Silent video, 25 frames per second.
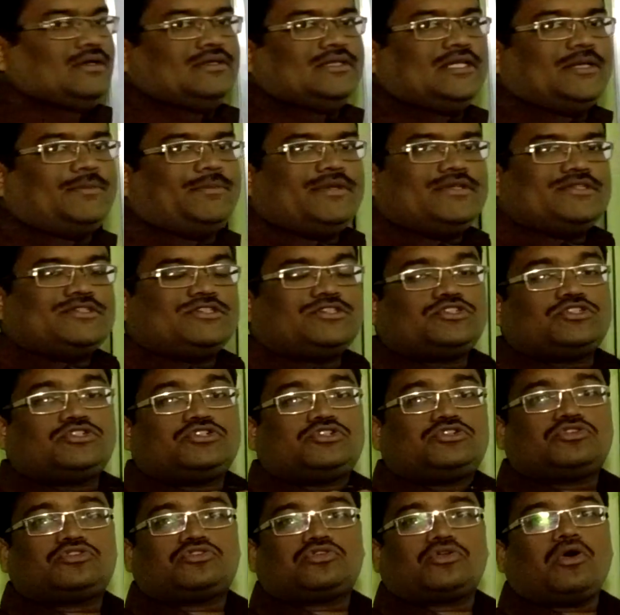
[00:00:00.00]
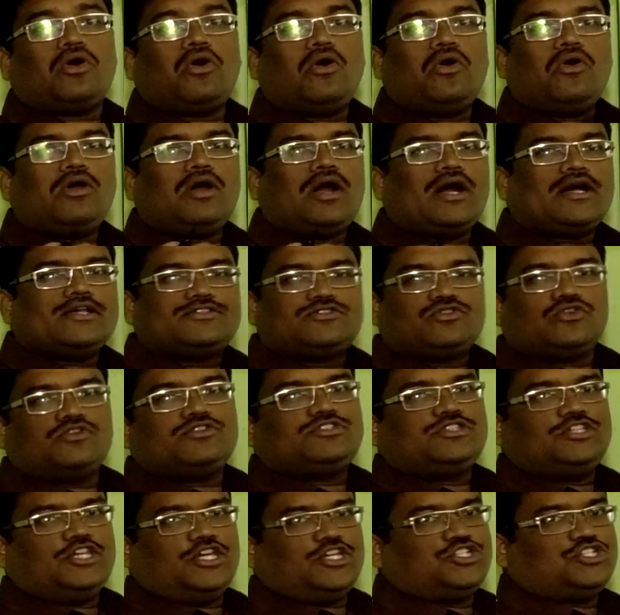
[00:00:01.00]
That means strong
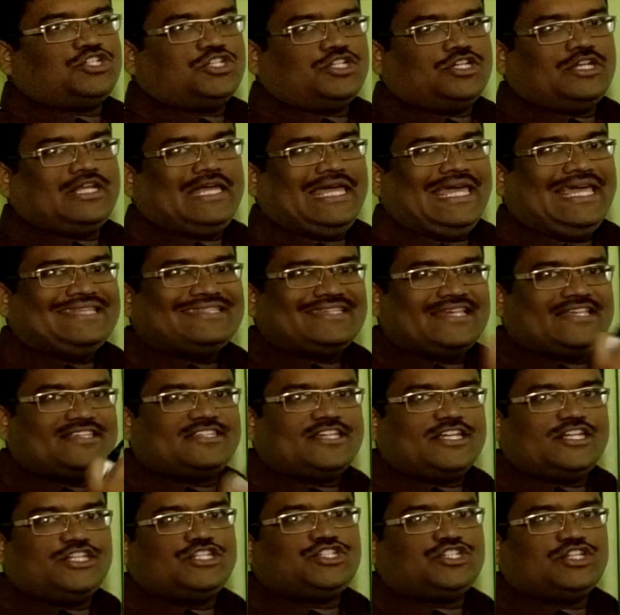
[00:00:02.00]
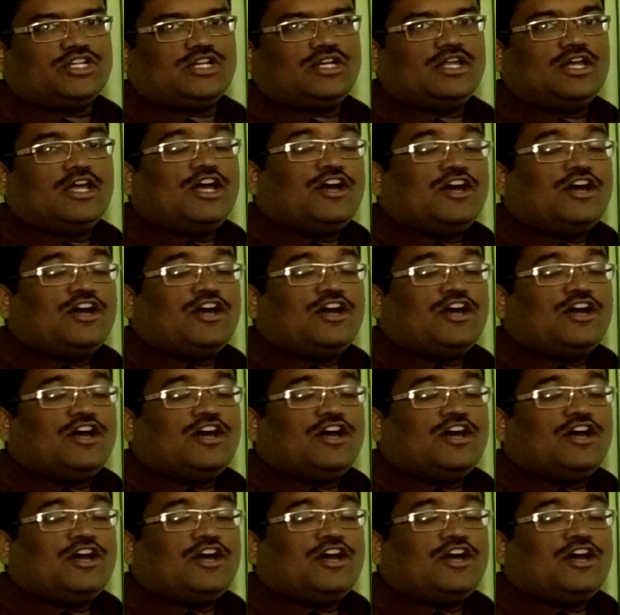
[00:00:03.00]
association is essential.